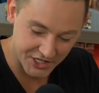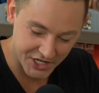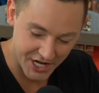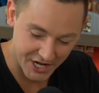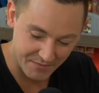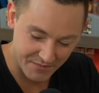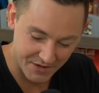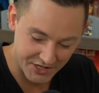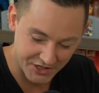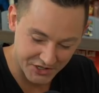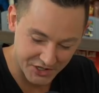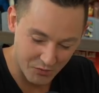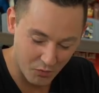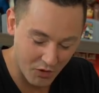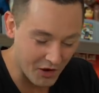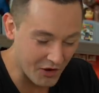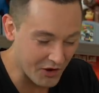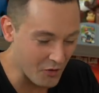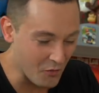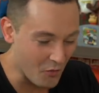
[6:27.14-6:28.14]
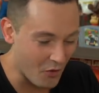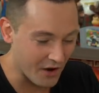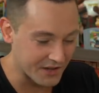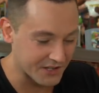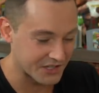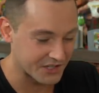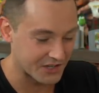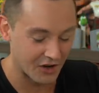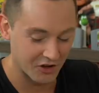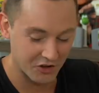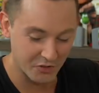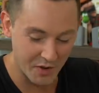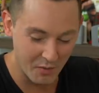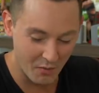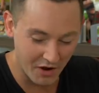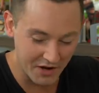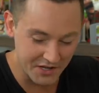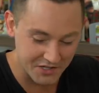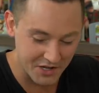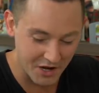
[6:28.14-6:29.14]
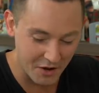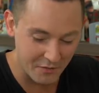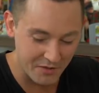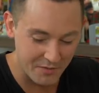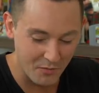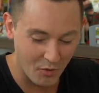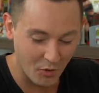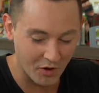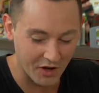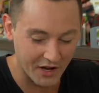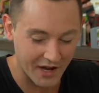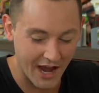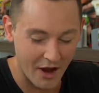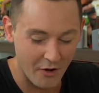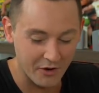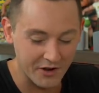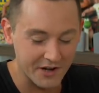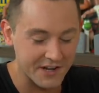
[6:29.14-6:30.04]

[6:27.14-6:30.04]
Championship. Where do you want to start? Do we want to start with Morikawa?